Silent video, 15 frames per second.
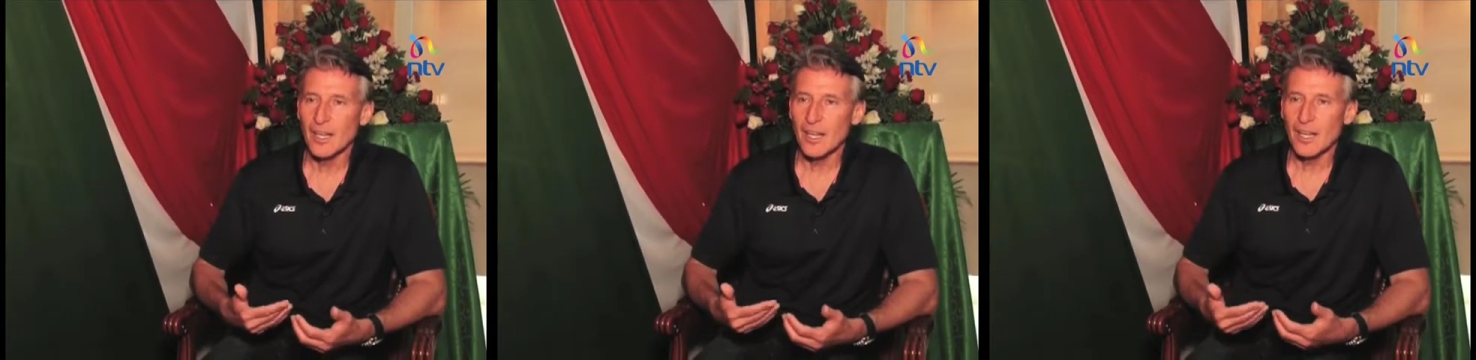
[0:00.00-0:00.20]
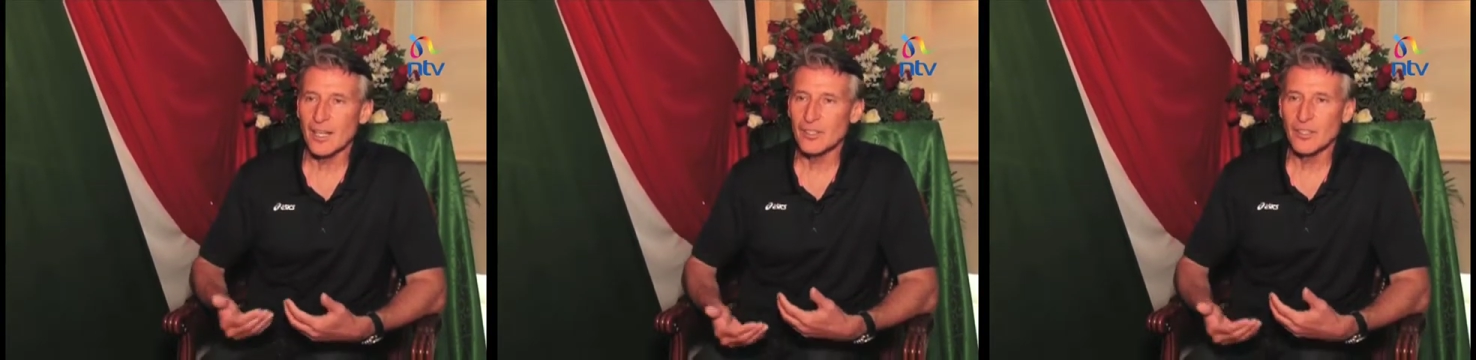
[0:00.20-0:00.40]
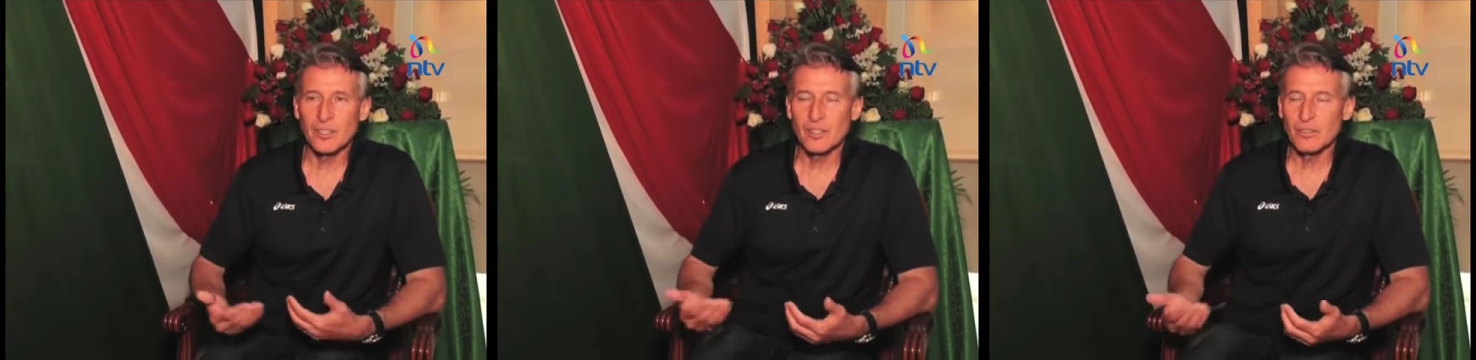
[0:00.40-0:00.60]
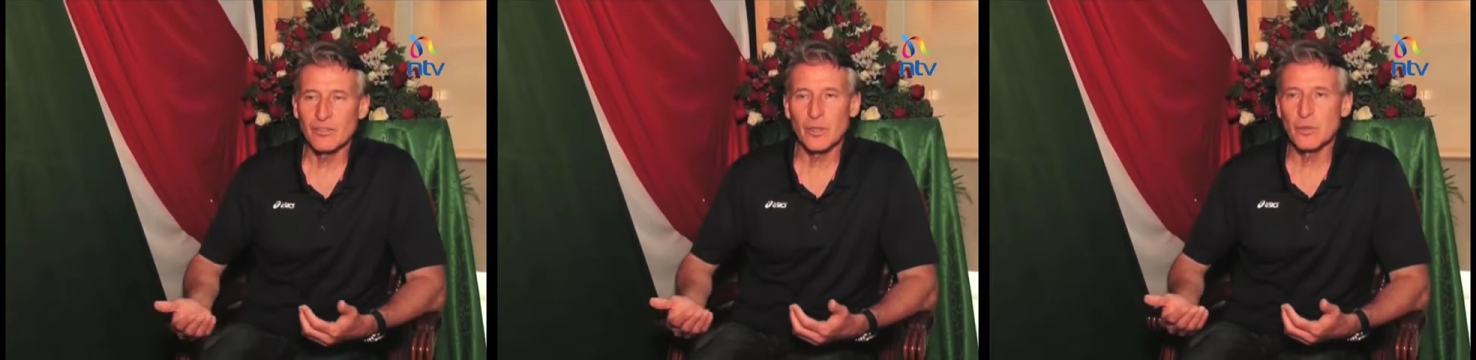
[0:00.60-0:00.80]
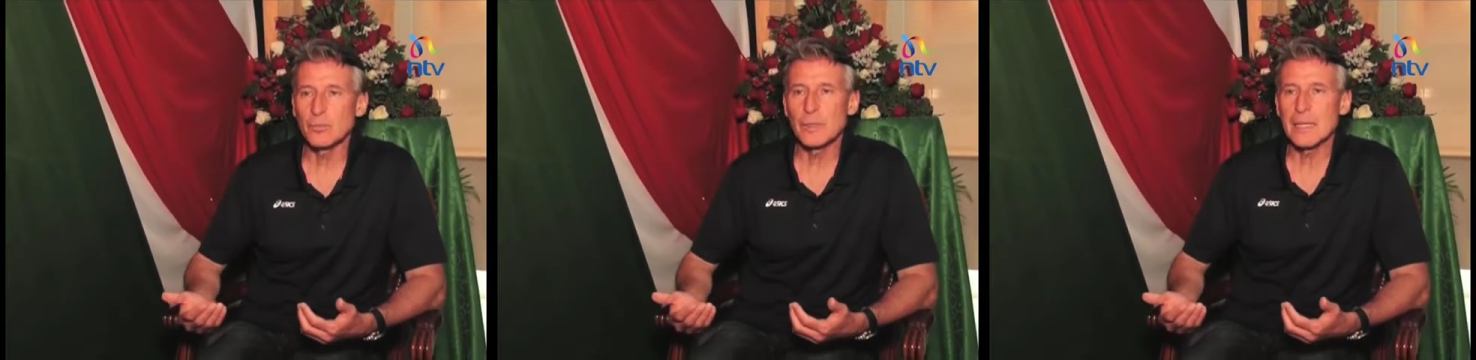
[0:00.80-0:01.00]
than have
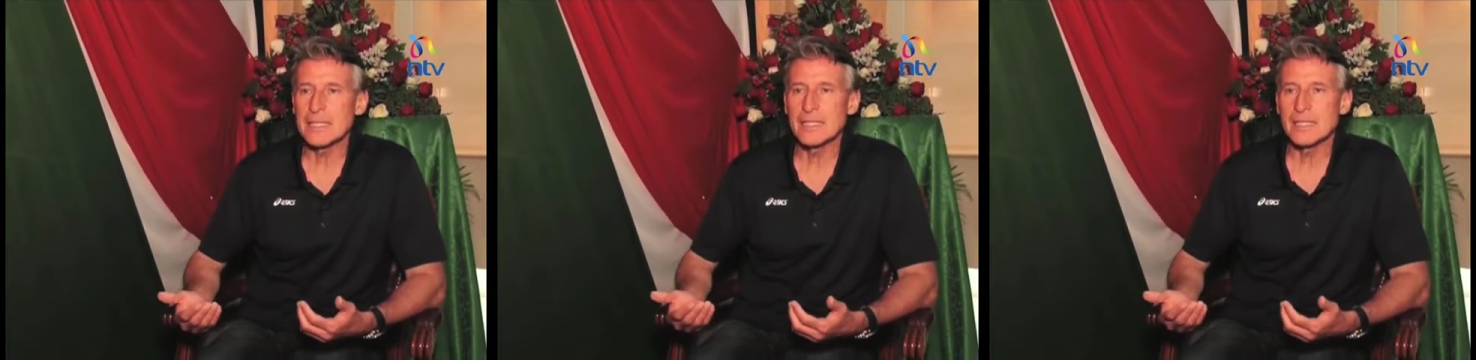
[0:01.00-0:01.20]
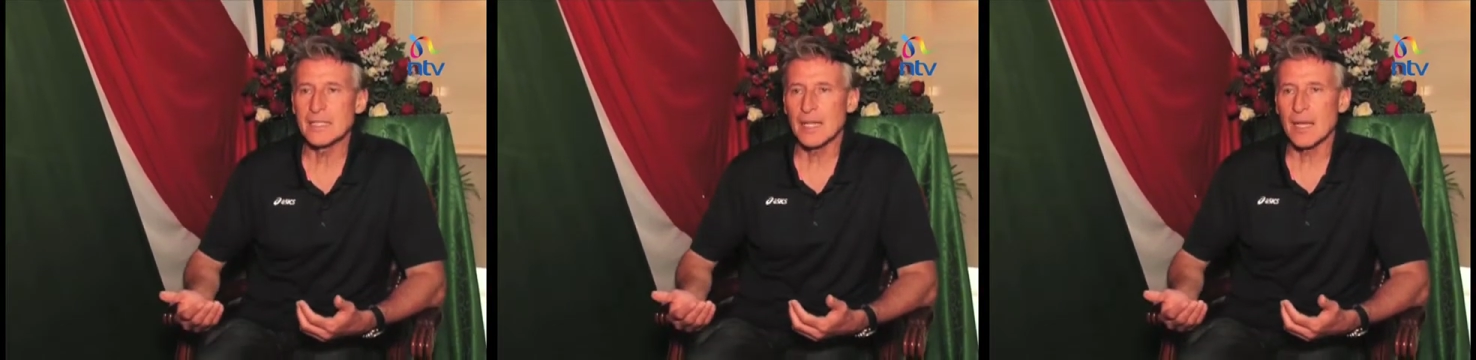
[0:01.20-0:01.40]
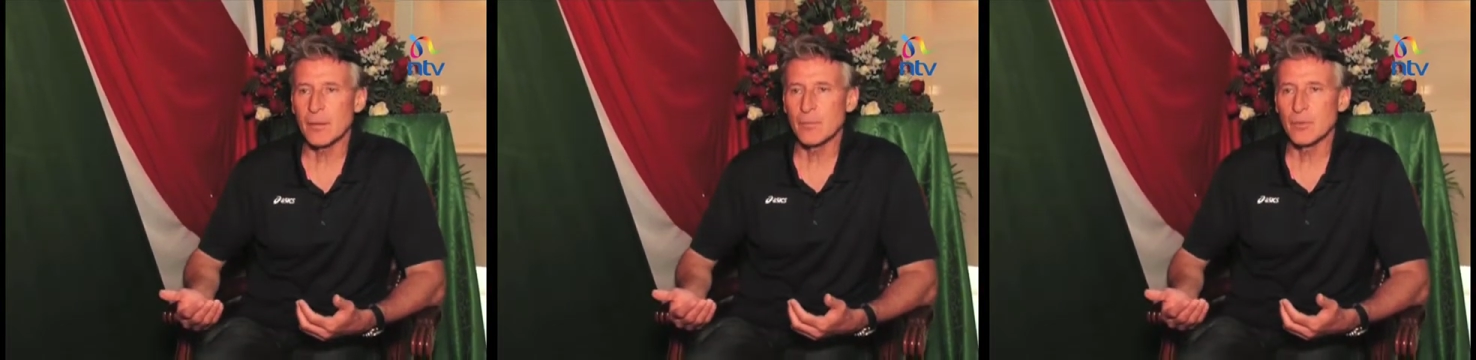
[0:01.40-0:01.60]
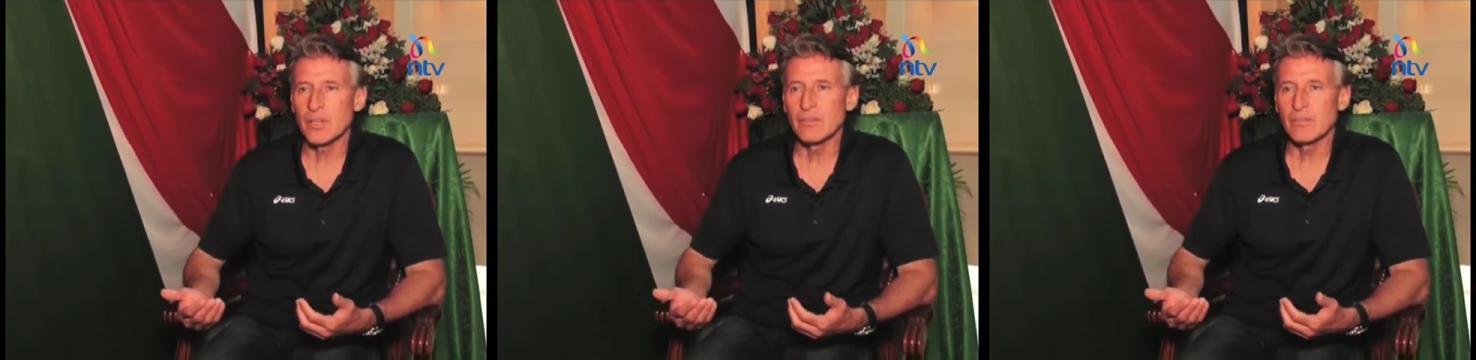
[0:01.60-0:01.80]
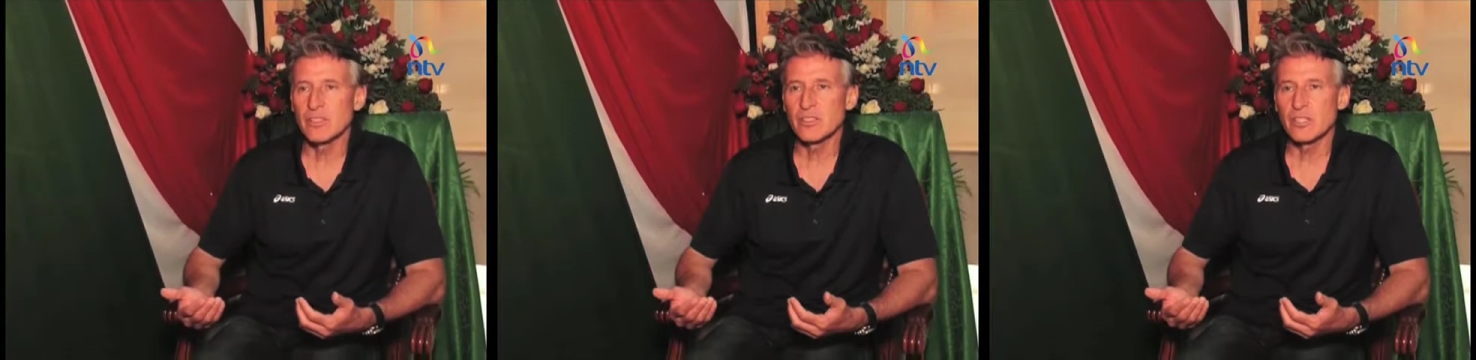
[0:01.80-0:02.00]
competed at
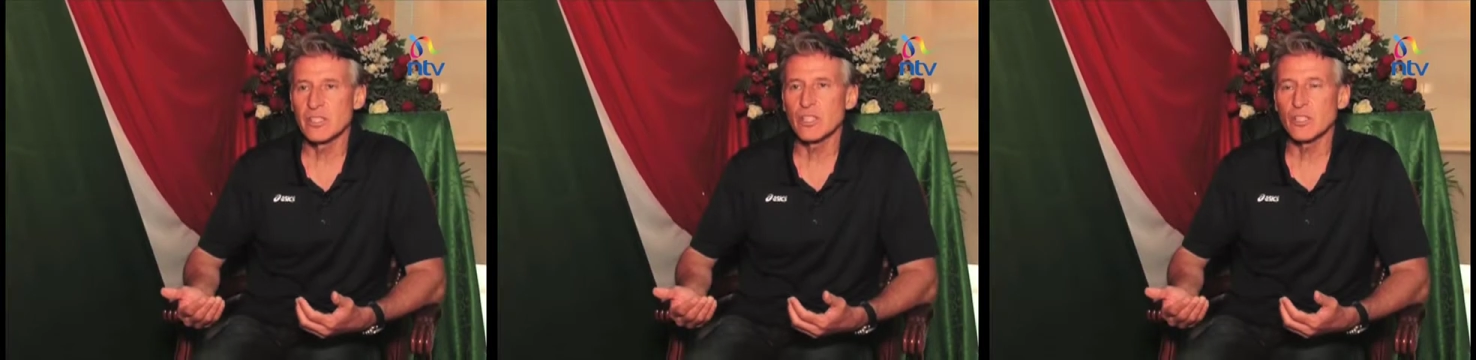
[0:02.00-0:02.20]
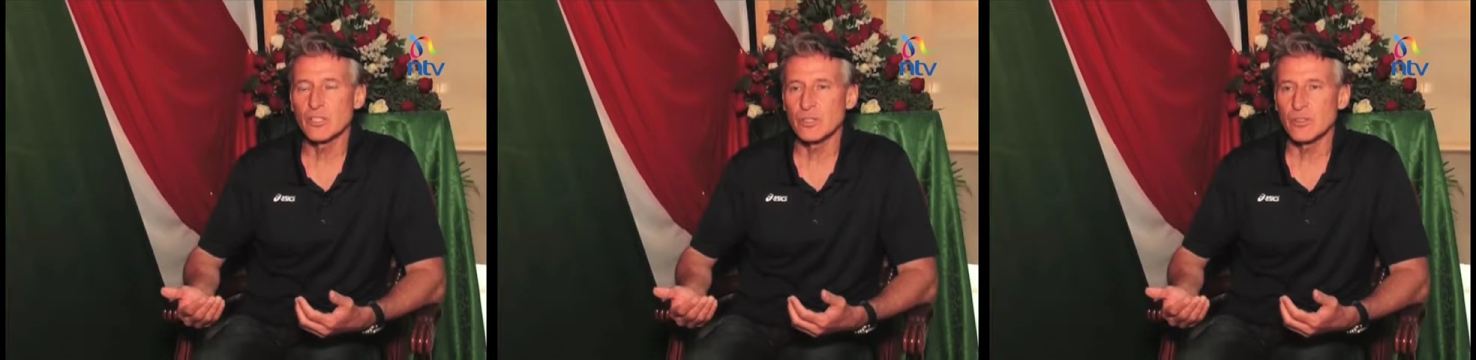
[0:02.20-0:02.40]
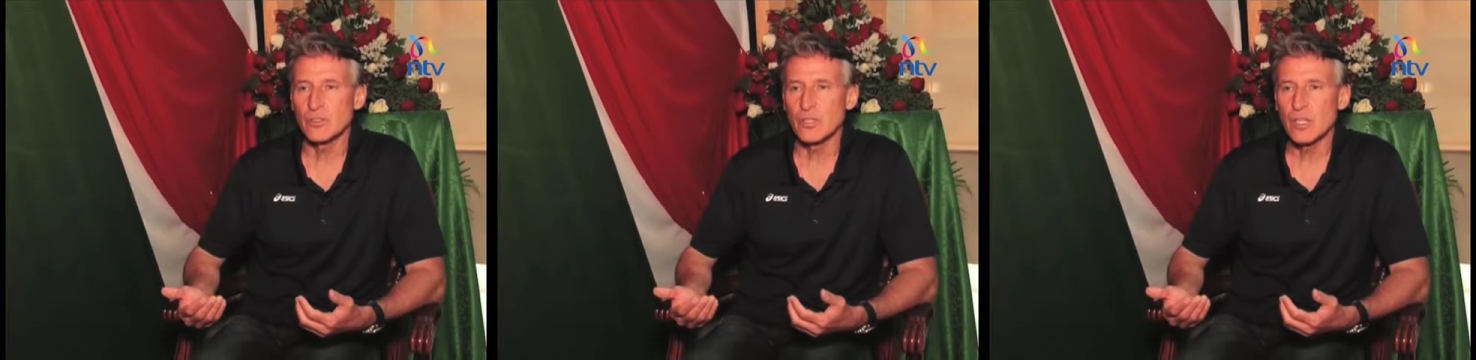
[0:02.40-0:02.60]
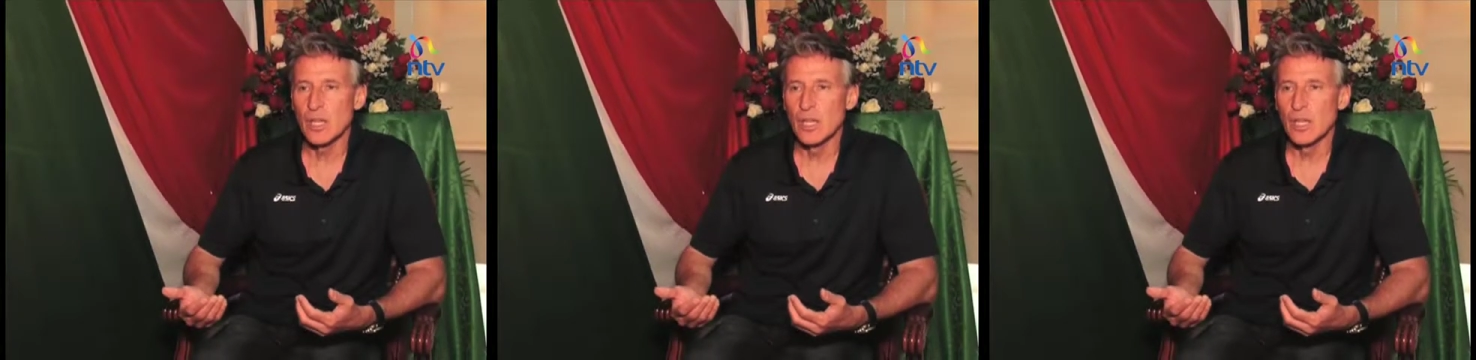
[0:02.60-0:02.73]
previous editions.